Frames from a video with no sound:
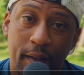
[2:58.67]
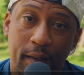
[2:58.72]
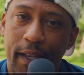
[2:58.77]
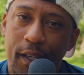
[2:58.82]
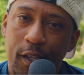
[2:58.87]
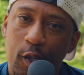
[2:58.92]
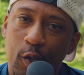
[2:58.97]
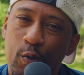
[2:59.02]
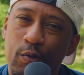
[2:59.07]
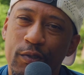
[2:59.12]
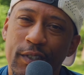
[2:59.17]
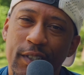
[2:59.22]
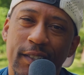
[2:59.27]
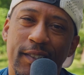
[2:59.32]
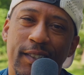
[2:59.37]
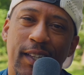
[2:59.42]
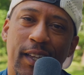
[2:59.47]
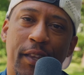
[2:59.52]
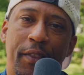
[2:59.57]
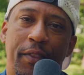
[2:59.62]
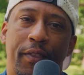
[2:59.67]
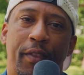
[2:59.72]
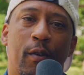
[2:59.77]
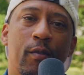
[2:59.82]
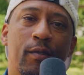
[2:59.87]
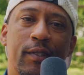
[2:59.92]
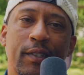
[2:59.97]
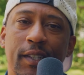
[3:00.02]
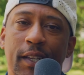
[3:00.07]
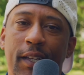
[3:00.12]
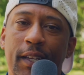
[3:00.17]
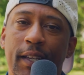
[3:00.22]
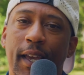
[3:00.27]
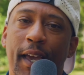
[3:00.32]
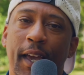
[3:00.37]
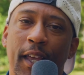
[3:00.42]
It uses a 13